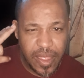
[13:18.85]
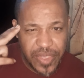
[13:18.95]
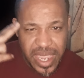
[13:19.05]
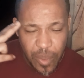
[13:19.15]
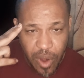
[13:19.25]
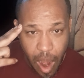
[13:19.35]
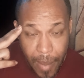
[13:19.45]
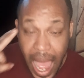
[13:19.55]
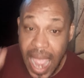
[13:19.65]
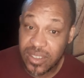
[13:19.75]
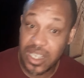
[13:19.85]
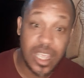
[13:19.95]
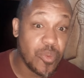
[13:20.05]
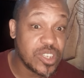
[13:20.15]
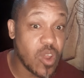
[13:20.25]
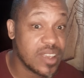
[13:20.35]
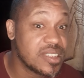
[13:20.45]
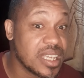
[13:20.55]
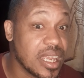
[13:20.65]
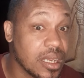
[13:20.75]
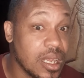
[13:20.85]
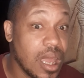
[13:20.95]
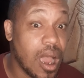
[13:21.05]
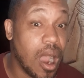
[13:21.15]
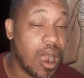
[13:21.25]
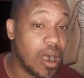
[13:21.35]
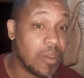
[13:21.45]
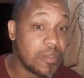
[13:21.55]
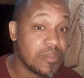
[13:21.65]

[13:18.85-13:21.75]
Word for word: thinking with our minds and then we started seeing uh,